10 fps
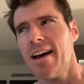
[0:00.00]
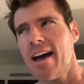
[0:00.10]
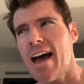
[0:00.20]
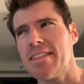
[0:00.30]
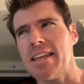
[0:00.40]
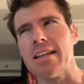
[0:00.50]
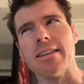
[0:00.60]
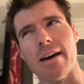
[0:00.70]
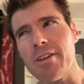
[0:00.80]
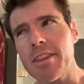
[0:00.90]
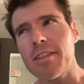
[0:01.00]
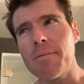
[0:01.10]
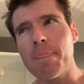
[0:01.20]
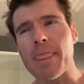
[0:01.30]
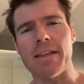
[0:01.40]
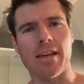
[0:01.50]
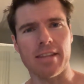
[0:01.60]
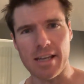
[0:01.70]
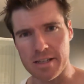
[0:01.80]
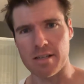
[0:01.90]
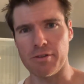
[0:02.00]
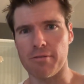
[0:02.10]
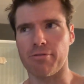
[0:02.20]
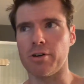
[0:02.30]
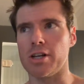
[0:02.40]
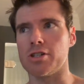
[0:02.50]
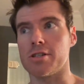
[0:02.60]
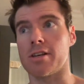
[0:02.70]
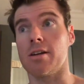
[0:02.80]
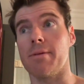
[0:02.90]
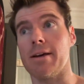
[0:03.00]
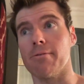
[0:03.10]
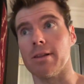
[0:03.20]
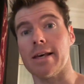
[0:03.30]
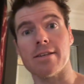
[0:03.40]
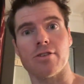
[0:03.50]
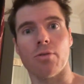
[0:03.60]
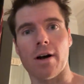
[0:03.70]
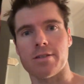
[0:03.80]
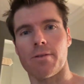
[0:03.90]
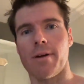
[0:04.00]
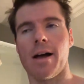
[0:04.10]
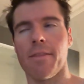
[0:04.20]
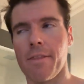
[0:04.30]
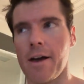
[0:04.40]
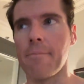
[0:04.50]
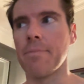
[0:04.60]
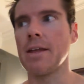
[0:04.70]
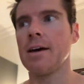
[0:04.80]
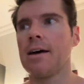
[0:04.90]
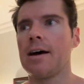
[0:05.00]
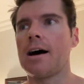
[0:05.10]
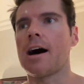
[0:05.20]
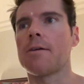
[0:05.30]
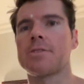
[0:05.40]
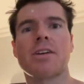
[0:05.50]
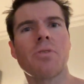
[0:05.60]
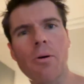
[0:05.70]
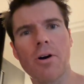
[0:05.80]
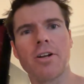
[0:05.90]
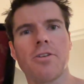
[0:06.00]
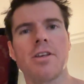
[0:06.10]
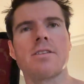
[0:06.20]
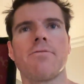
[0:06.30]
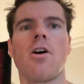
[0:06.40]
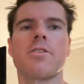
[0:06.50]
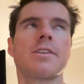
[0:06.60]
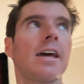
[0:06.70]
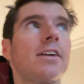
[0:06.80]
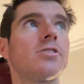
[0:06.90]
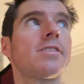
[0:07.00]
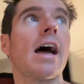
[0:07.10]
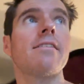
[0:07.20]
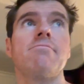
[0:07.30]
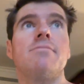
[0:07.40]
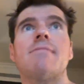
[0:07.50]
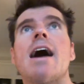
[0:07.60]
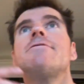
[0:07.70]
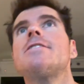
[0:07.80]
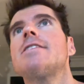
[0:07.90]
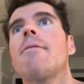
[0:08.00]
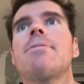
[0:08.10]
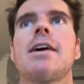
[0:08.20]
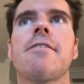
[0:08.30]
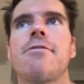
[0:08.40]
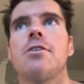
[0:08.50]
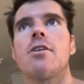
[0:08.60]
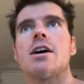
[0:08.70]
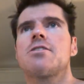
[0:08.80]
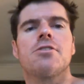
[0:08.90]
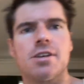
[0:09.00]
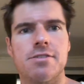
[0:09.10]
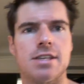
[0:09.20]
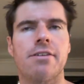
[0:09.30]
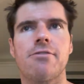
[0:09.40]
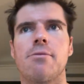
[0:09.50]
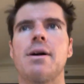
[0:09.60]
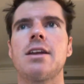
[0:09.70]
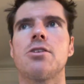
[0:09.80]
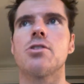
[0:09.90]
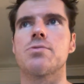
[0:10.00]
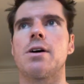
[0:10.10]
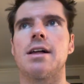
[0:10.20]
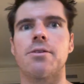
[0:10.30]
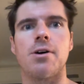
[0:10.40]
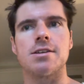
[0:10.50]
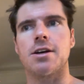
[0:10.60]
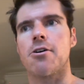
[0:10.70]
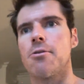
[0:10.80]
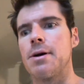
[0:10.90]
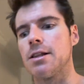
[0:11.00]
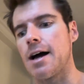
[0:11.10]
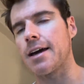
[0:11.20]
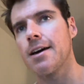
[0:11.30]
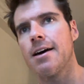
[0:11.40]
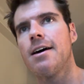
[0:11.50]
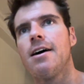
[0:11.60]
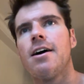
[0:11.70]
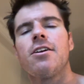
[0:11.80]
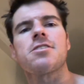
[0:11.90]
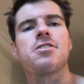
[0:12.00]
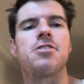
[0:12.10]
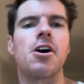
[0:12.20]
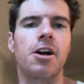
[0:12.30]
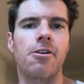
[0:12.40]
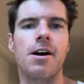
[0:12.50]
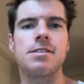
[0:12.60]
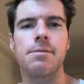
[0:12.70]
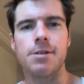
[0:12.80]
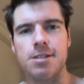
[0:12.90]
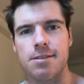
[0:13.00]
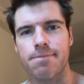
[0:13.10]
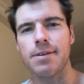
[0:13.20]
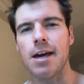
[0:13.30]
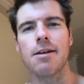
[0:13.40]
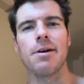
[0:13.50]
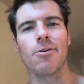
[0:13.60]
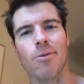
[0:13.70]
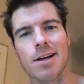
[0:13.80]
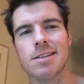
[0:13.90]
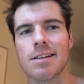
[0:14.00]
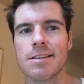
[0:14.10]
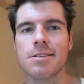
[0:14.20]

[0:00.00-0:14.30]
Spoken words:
and the 11th. And then the interview footage is going to be released to us around then. So that's why I wanted to do these vlogs. Again, just have something for you guys. And also it's something for me to do as well. Otherwise I go a bit like, not stir crazy, but just get a bit restless.